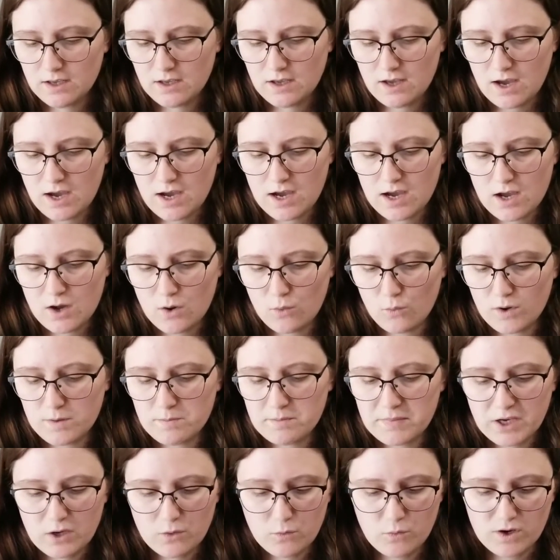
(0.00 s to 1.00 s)

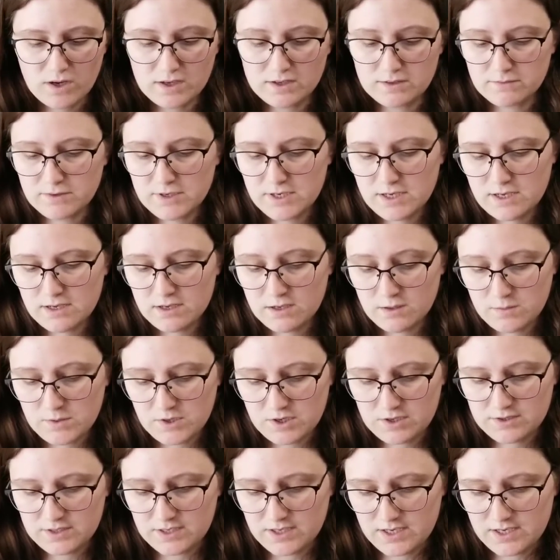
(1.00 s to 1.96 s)
1x1 rib on the